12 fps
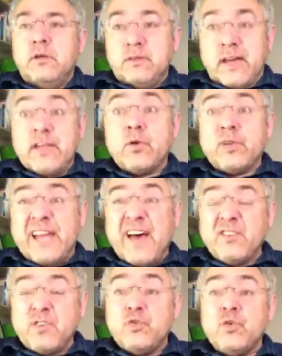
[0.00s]
Now, you're
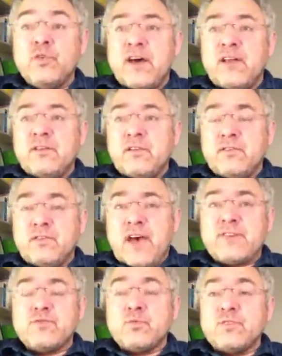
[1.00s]
allowed to do that.
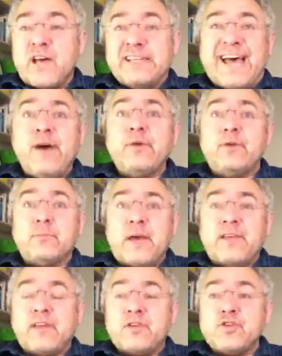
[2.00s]
Tax rules allow you to
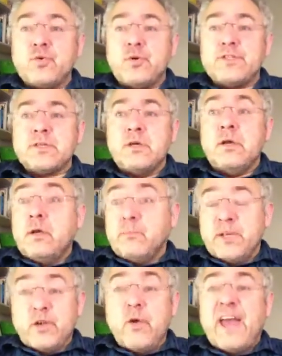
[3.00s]
make that choice,
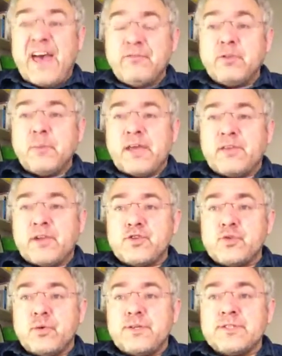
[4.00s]
but you don't have to make that
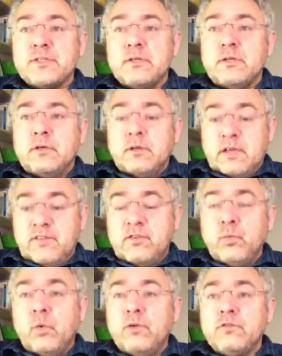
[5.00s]
choice.
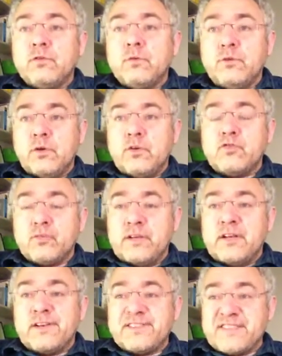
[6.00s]
If you want to, you can
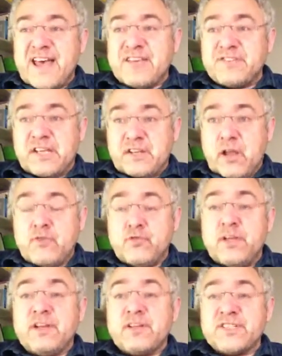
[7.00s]
treat it as an asset and
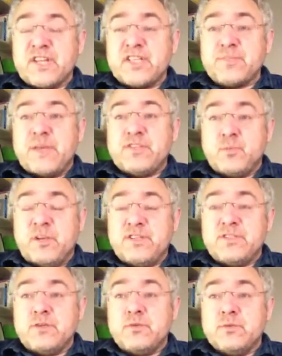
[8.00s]
treat it as an expense when
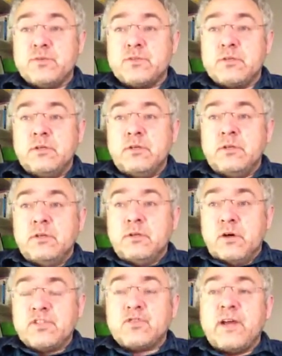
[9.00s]
it's used.
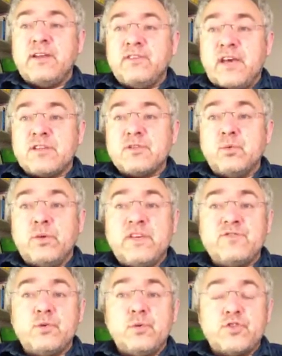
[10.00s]
Australian tax law
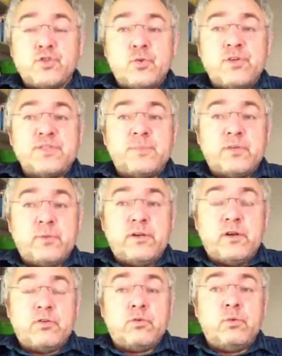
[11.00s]
gives you a choice between
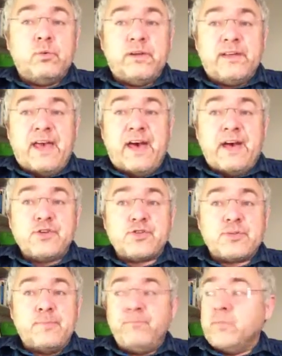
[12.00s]
accrual and cash.